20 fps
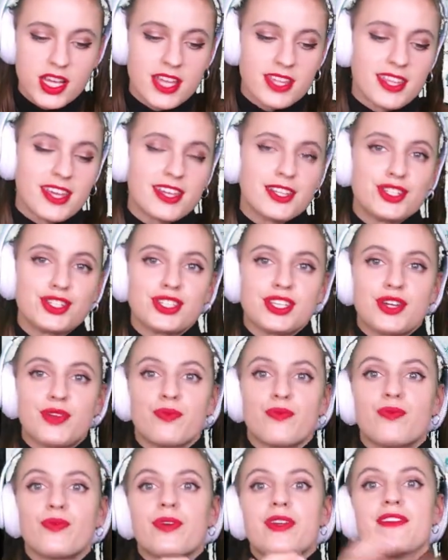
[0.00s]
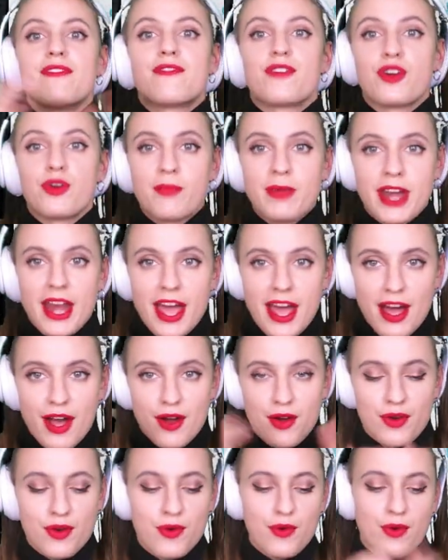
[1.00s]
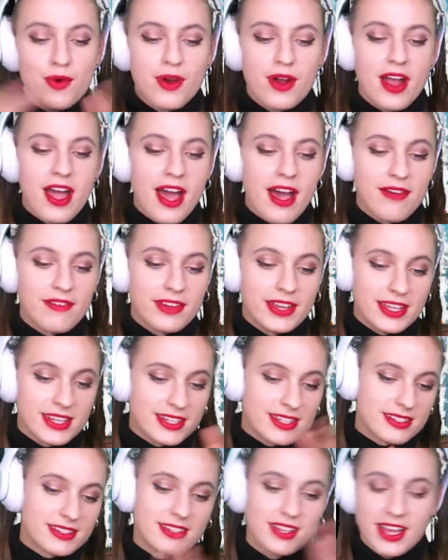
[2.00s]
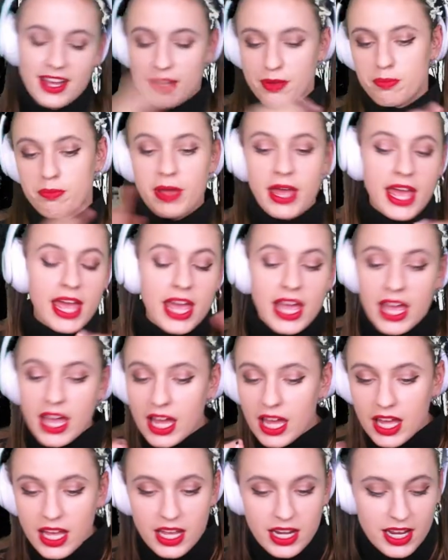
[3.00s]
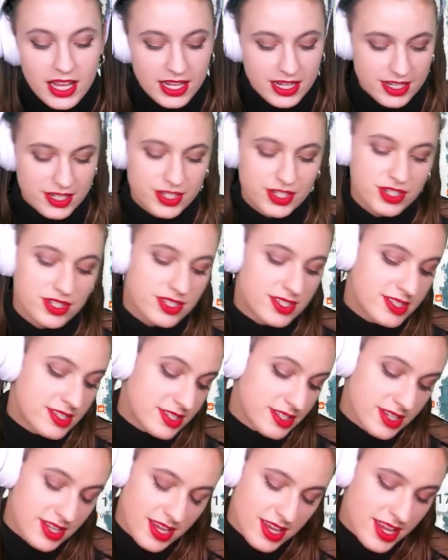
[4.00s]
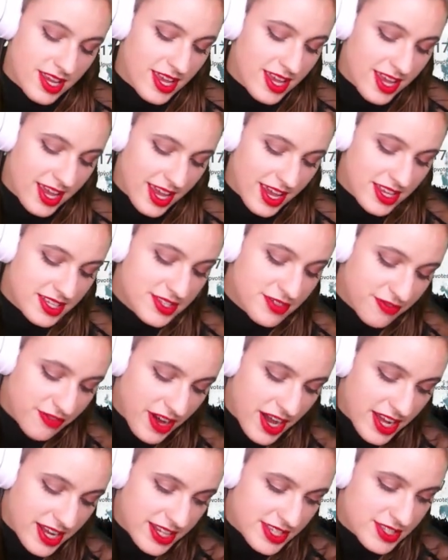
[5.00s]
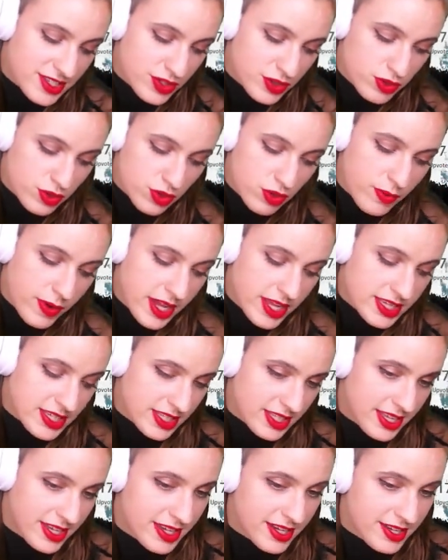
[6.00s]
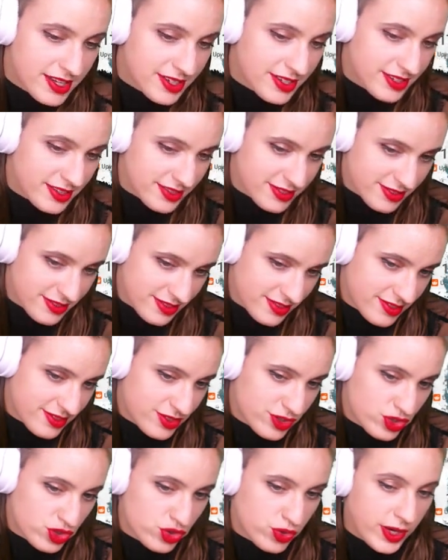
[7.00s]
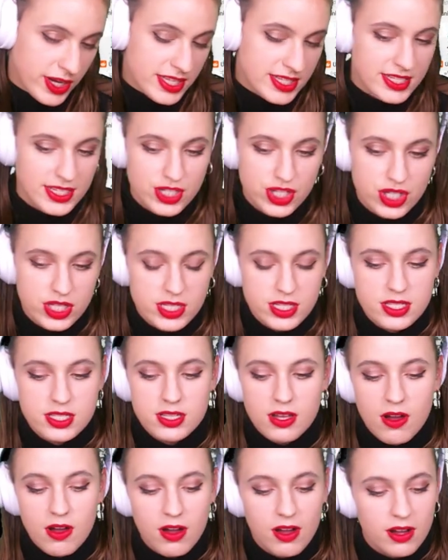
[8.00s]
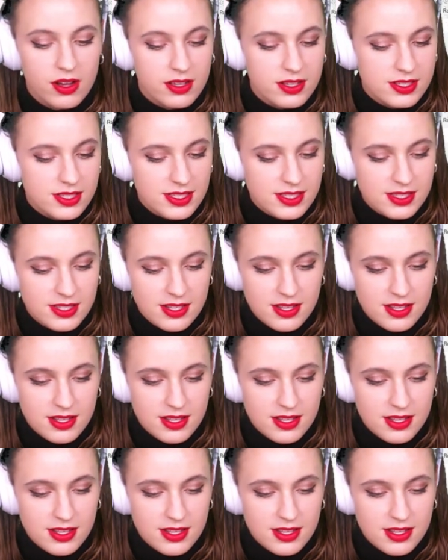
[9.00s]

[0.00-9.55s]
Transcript: And they just, like, reverb it out or have it kind of pan. And it's just, it's fun. It's a cool way to, like, transition the songs.